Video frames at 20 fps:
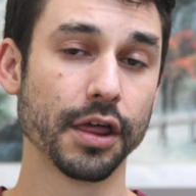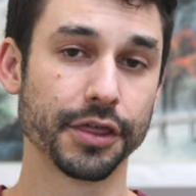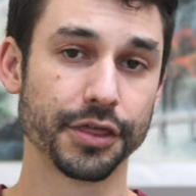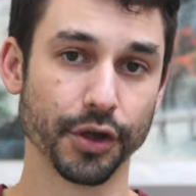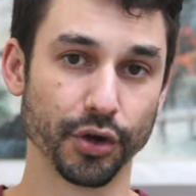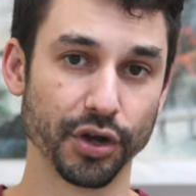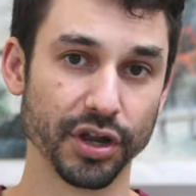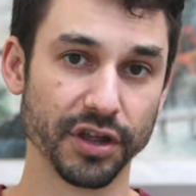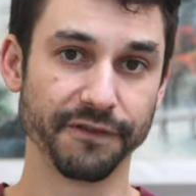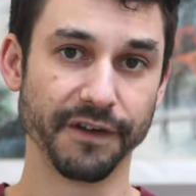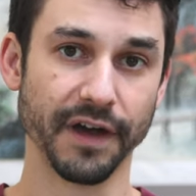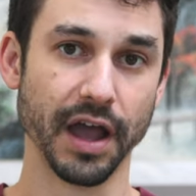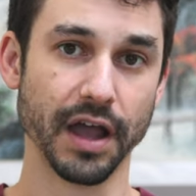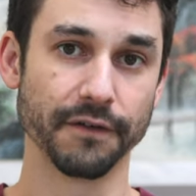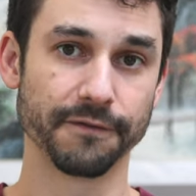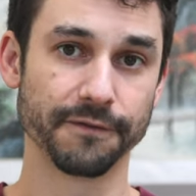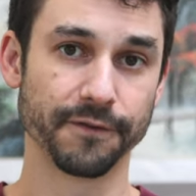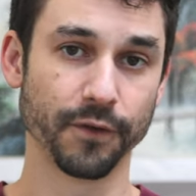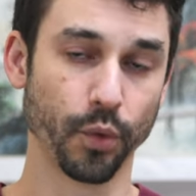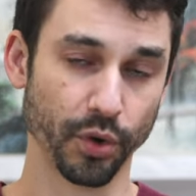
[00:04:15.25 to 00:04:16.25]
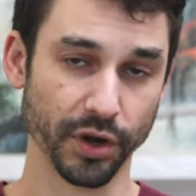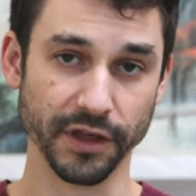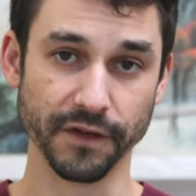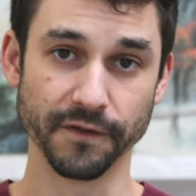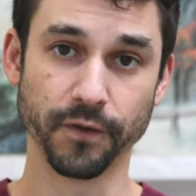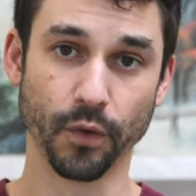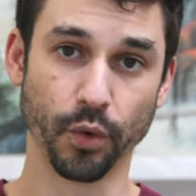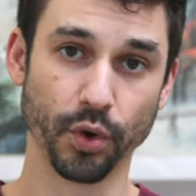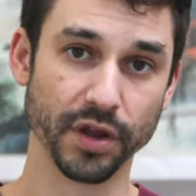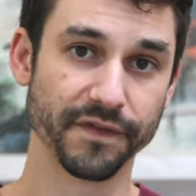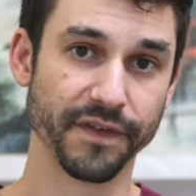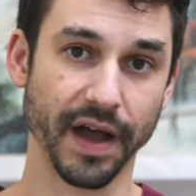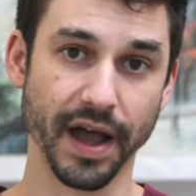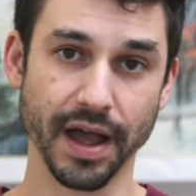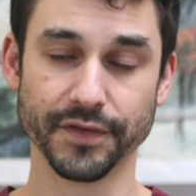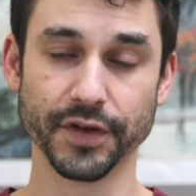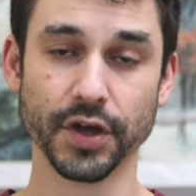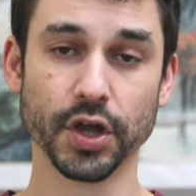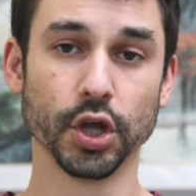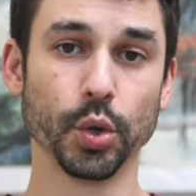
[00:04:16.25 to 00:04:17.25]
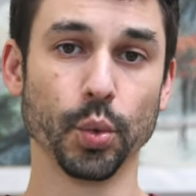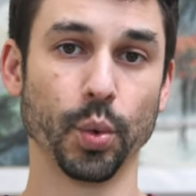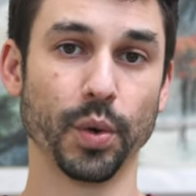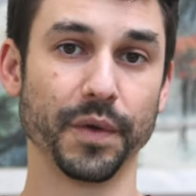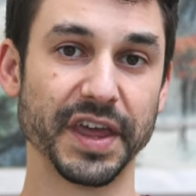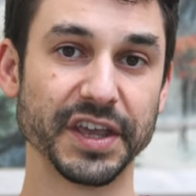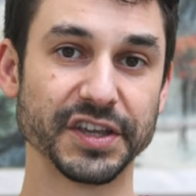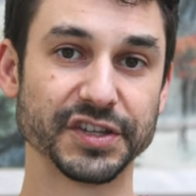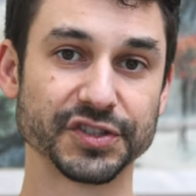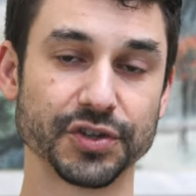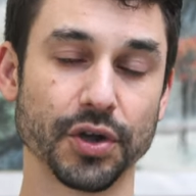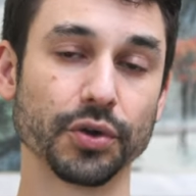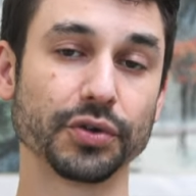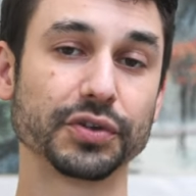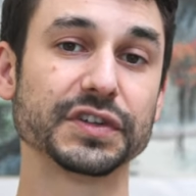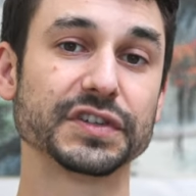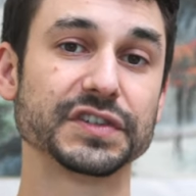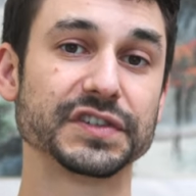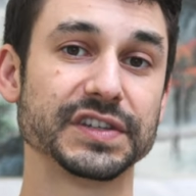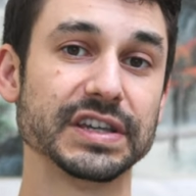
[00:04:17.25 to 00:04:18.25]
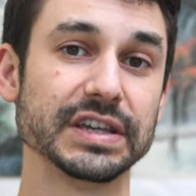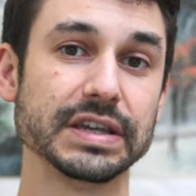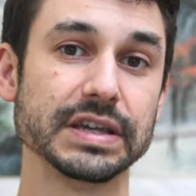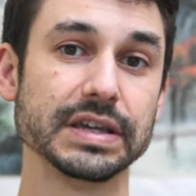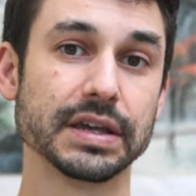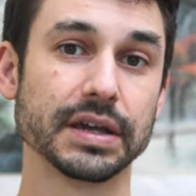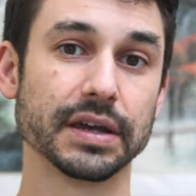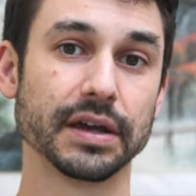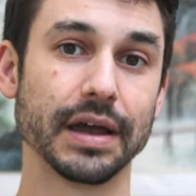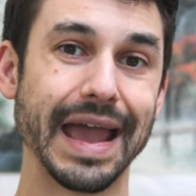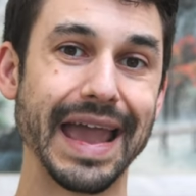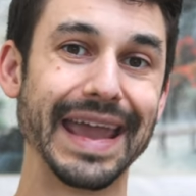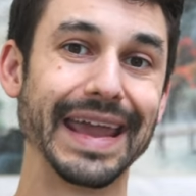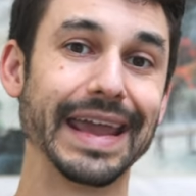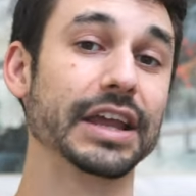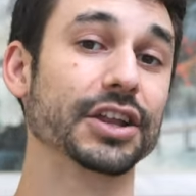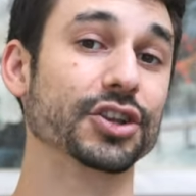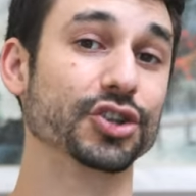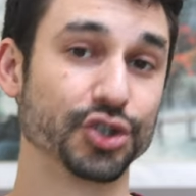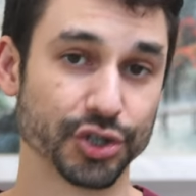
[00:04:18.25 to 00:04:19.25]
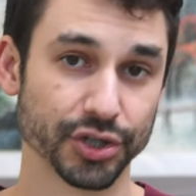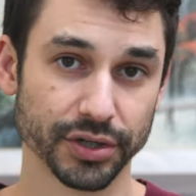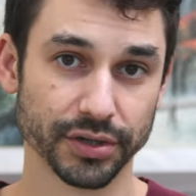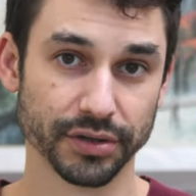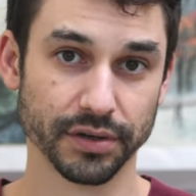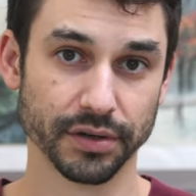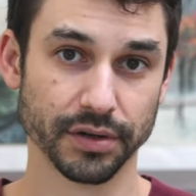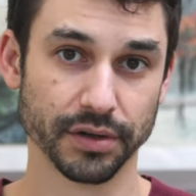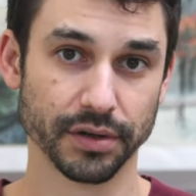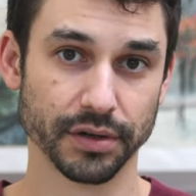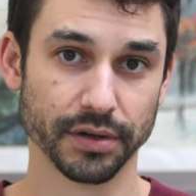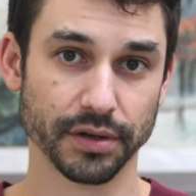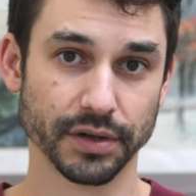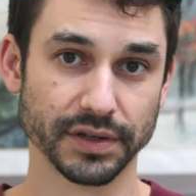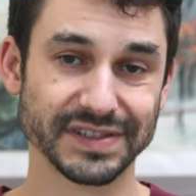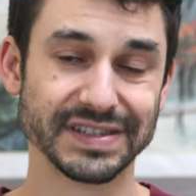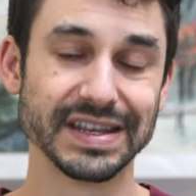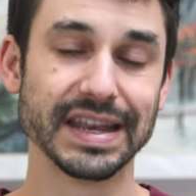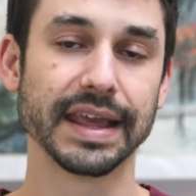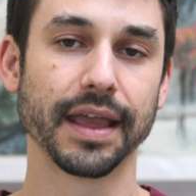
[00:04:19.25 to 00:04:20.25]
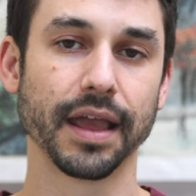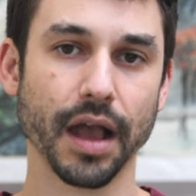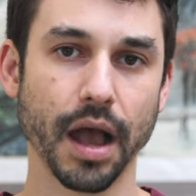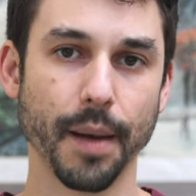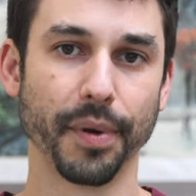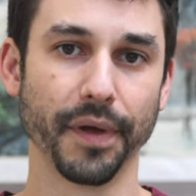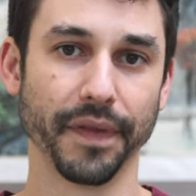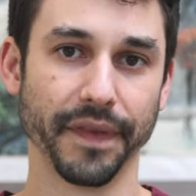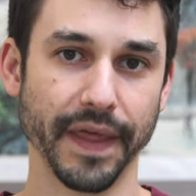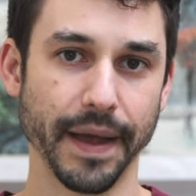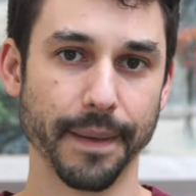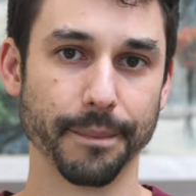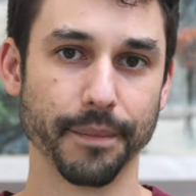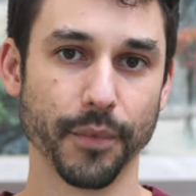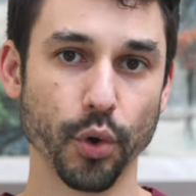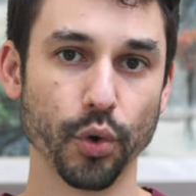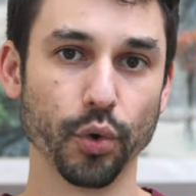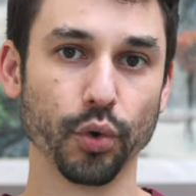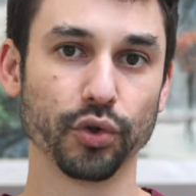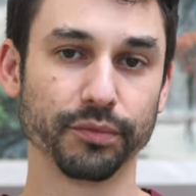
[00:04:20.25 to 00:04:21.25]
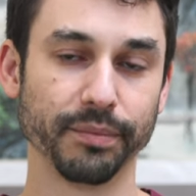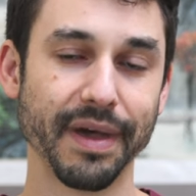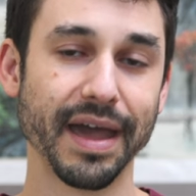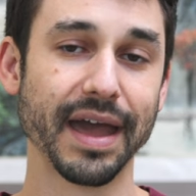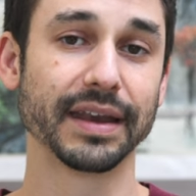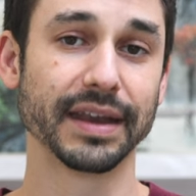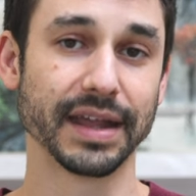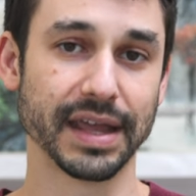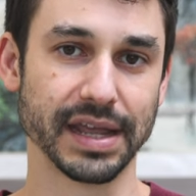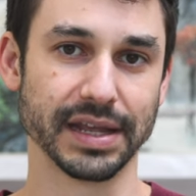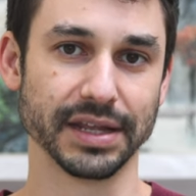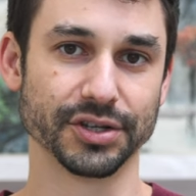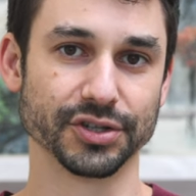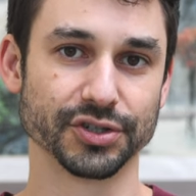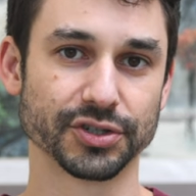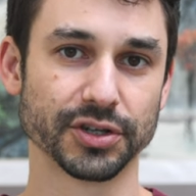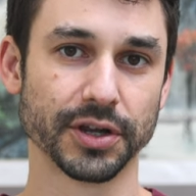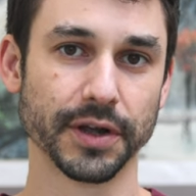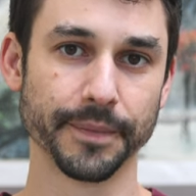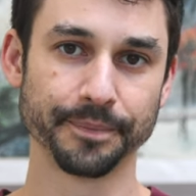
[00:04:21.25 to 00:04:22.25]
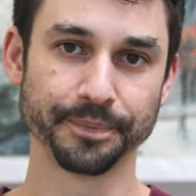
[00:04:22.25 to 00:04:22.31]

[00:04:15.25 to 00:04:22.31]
35, 40, 45, where they start to see age sneaking up on them, old man age.